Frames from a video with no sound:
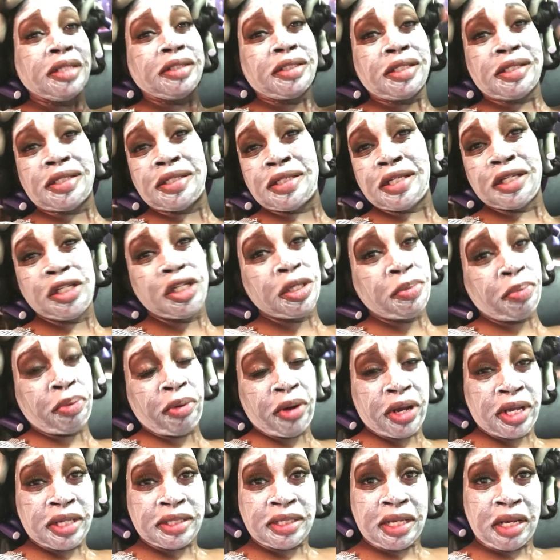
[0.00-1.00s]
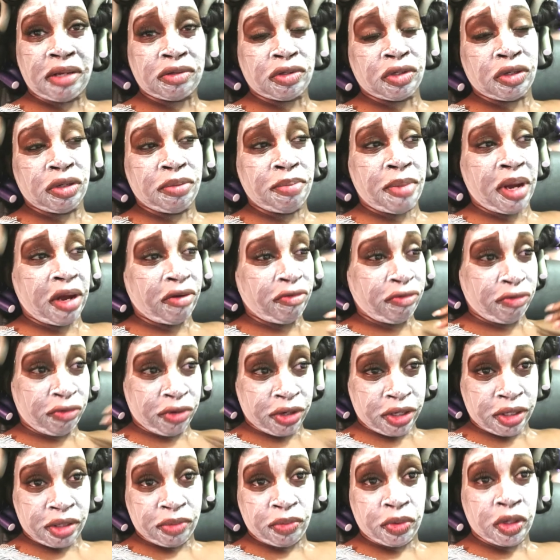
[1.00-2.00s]
Just send your prayers out to my
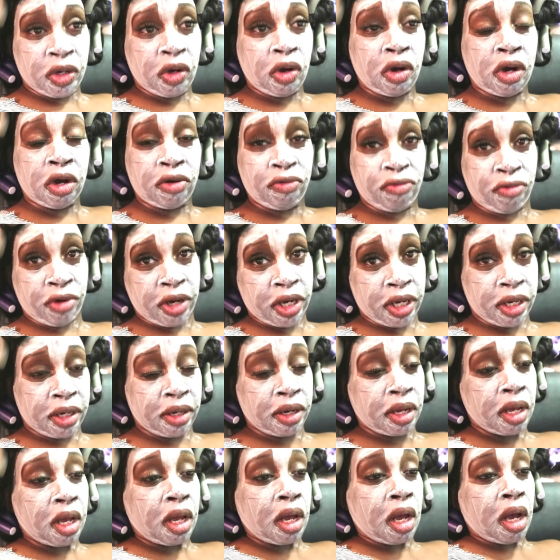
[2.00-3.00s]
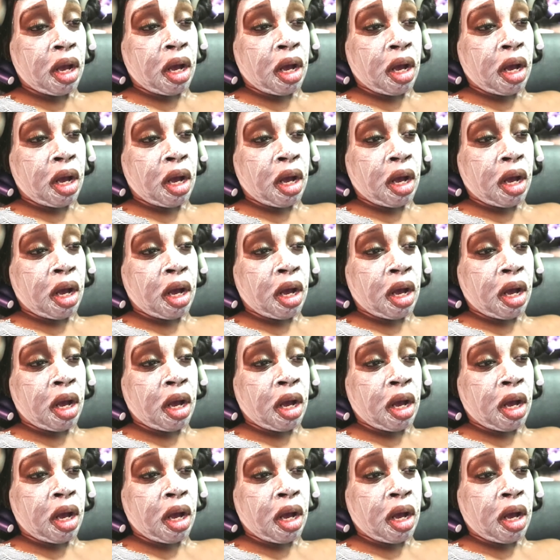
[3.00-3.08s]
friend. We call her Red.